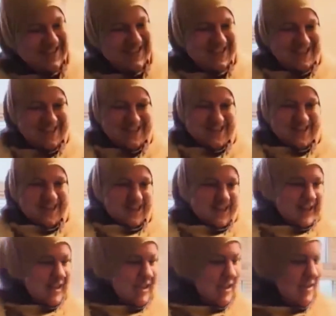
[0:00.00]
meeting
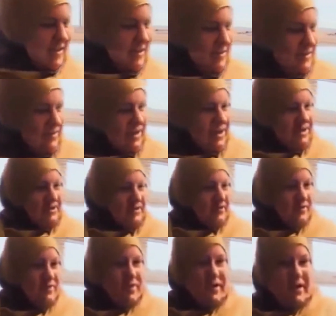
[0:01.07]
converts who try to follow
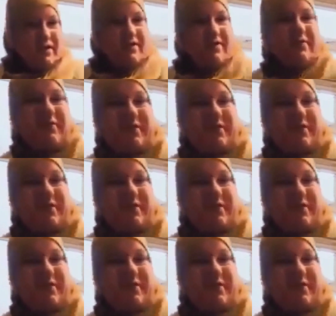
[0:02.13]
Islamic